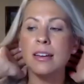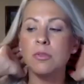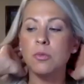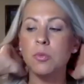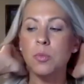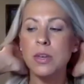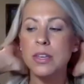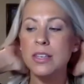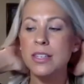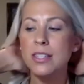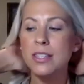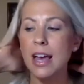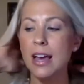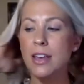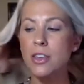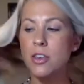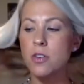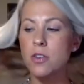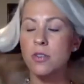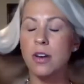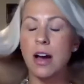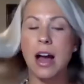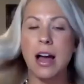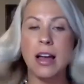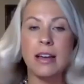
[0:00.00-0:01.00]
We sent
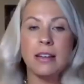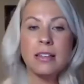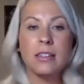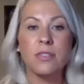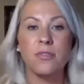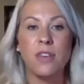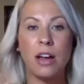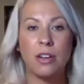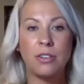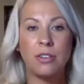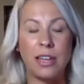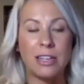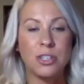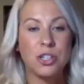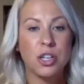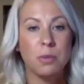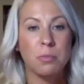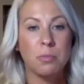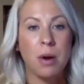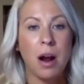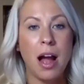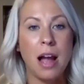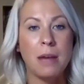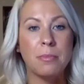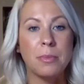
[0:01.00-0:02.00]
you guys foundation
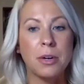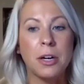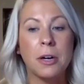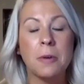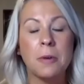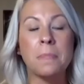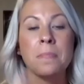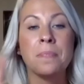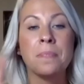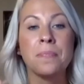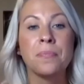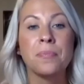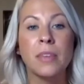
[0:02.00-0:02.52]
primer